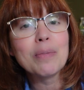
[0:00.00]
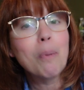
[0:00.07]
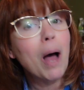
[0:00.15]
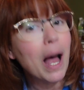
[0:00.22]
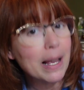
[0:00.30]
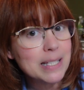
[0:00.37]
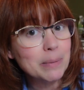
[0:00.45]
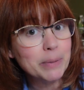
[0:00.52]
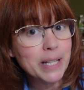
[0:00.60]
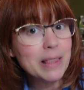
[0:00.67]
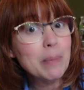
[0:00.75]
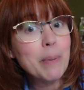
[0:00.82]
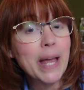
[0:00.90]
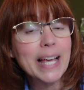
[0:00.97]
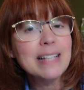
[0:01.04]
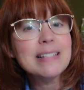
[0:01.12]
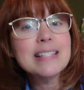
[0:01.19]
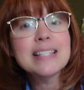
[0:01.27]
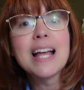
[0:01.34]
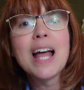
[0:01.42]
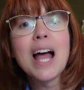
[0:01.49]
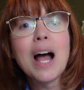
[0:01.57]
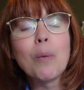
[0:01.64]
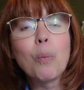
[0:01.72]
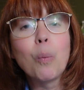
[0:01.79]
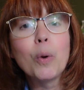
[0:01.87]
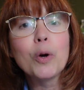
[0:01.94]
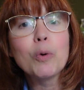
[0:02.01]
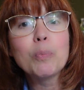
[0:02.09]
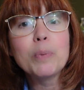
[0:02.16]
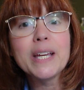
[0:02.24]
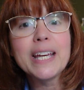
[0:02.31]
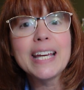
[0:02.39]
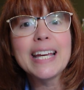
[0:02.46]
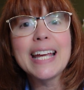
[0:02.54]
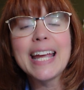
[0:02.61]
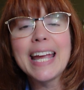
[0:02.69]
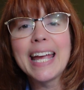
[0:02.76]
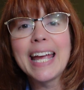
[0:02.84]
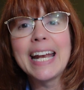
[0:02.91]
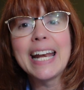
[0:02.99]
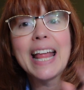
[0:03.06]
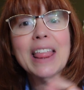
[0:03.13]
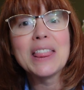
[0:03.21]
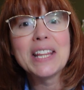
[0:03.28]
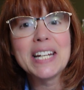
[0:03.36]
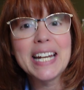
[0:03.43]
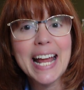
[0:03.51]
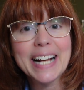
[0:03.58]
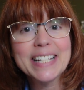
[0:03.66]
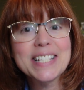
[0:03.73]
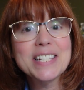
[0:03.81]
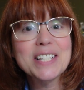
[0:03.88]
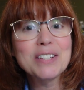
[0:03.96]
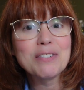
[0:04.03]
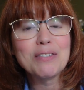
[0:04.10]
possibly the pants will be in the next